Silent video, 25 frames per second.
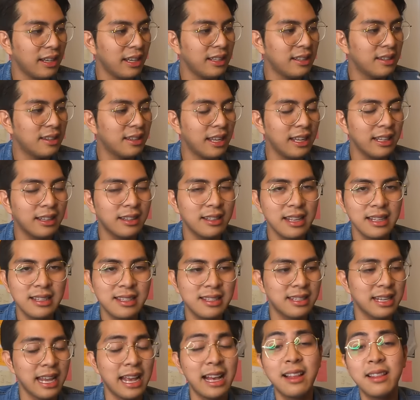it, it
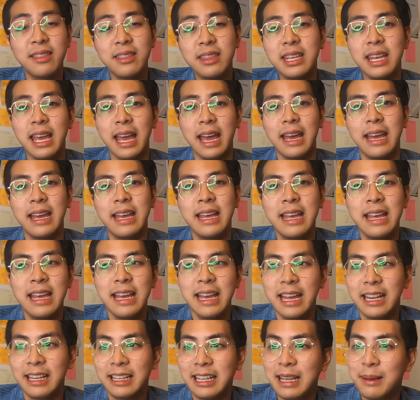it's healthy
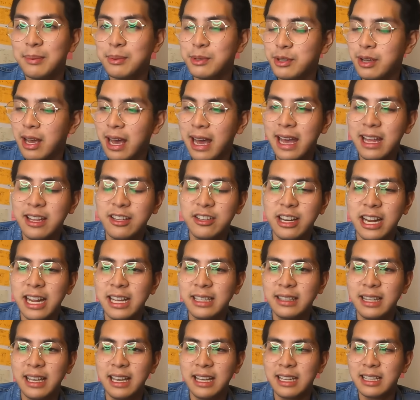it keeps you
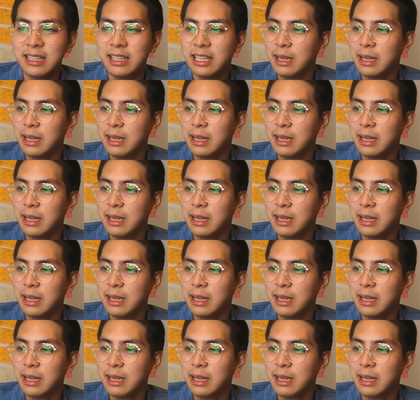hydrated